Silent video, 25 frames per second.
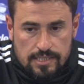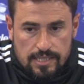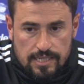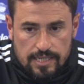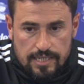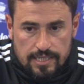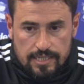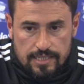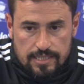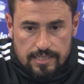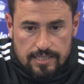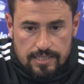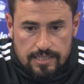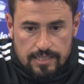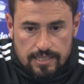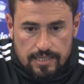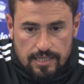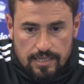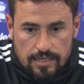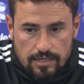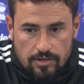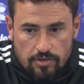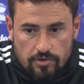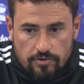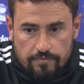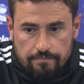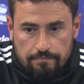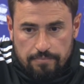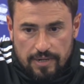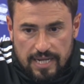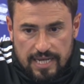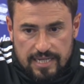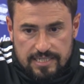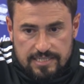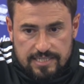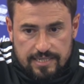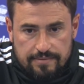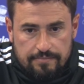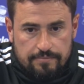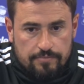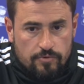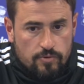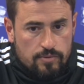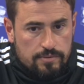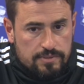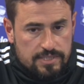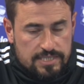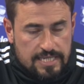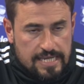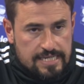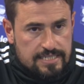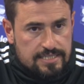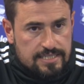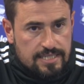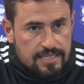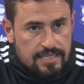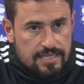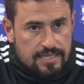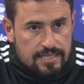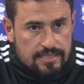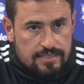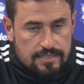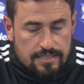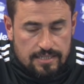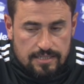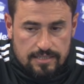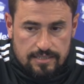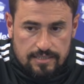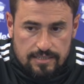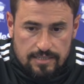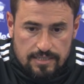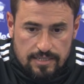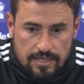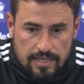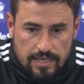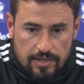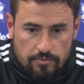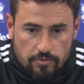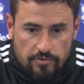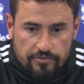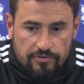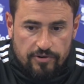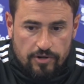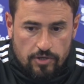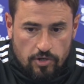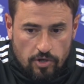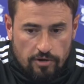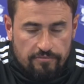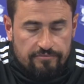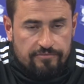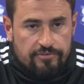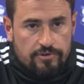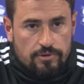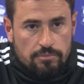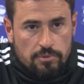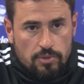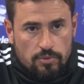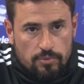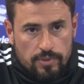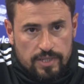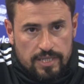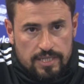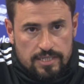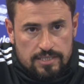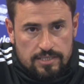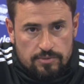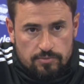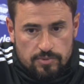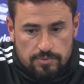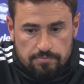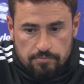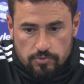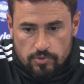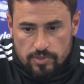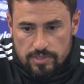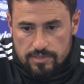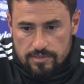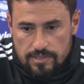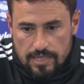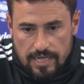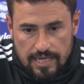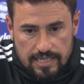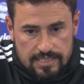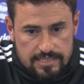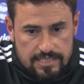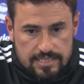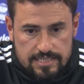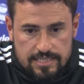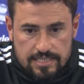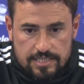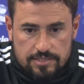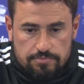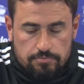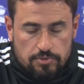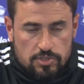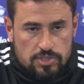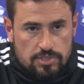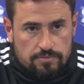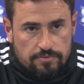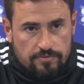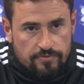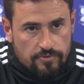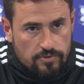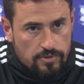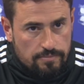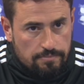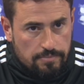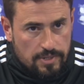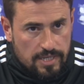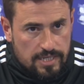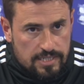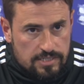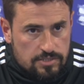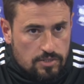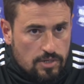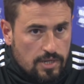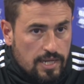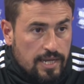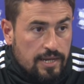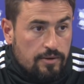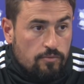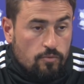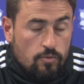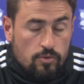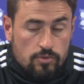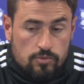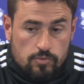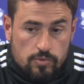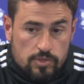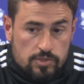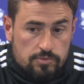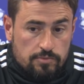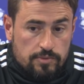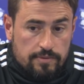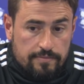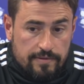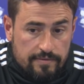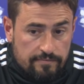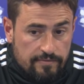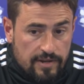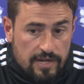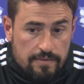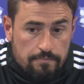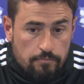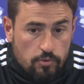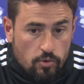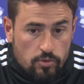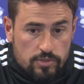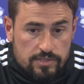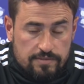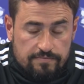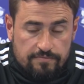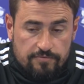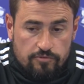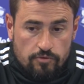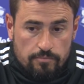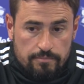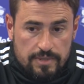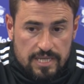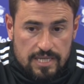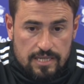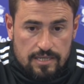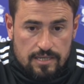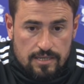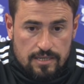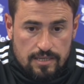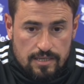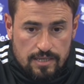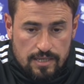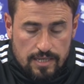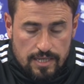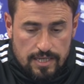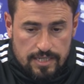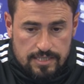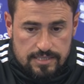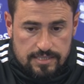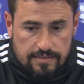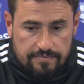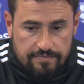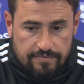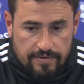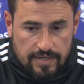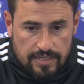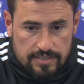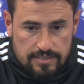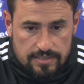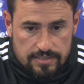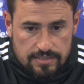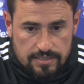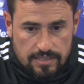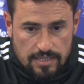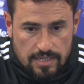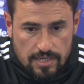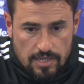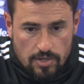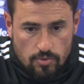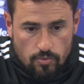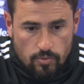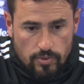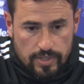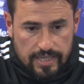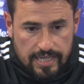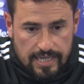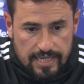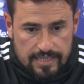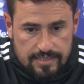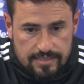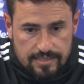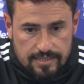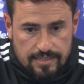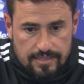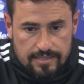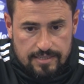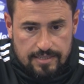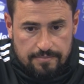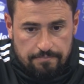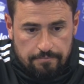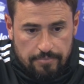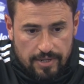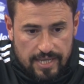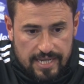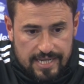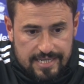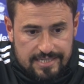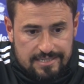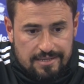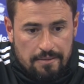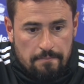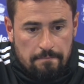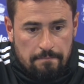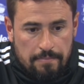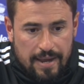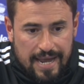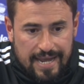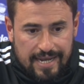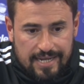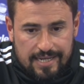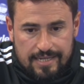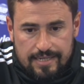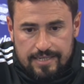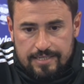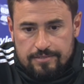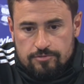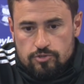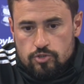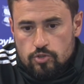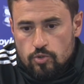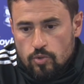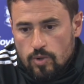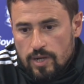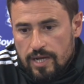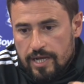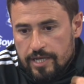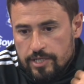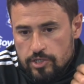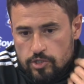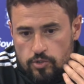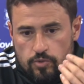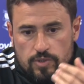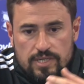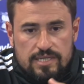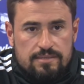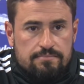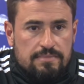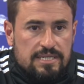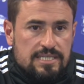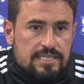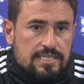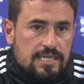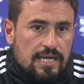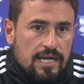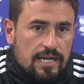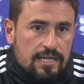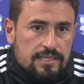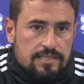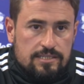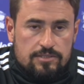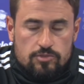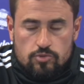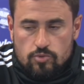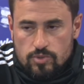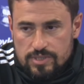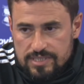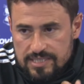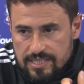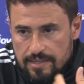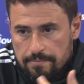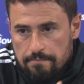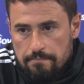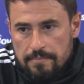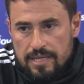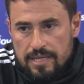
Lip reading: a lot of plans, and we tested it and we feel comfortable with it, and we put it as easy as possible for the players. And what was very important for me is the fact that we get the players back into a unit mentality, into a team